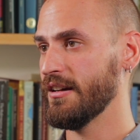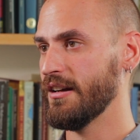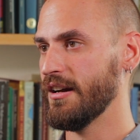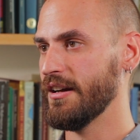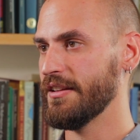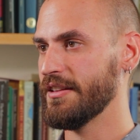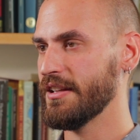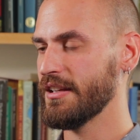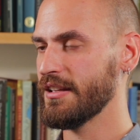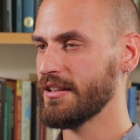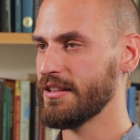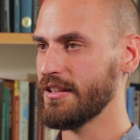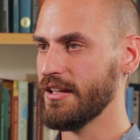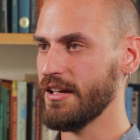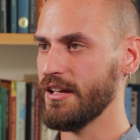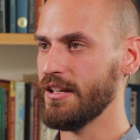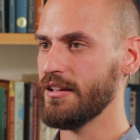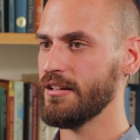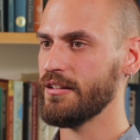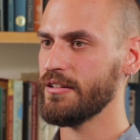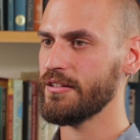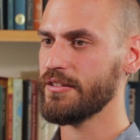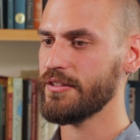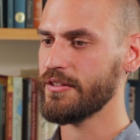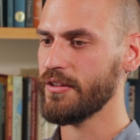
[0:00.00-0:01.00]
I think that
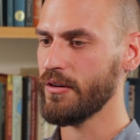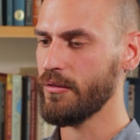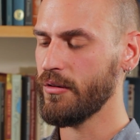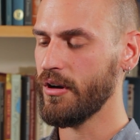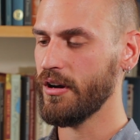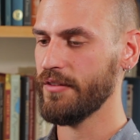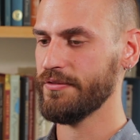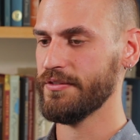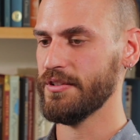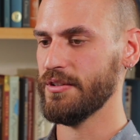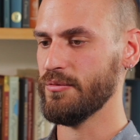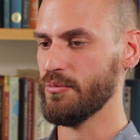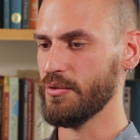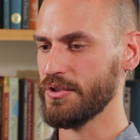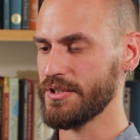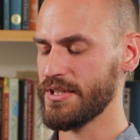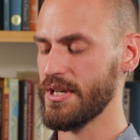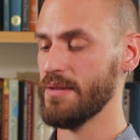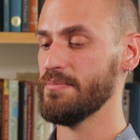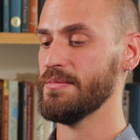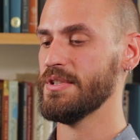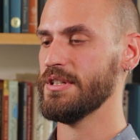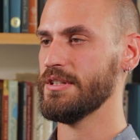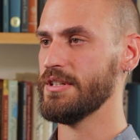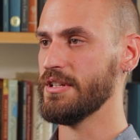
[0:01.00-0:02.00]
so often we're
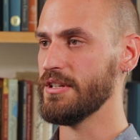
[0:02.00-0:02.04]
tempted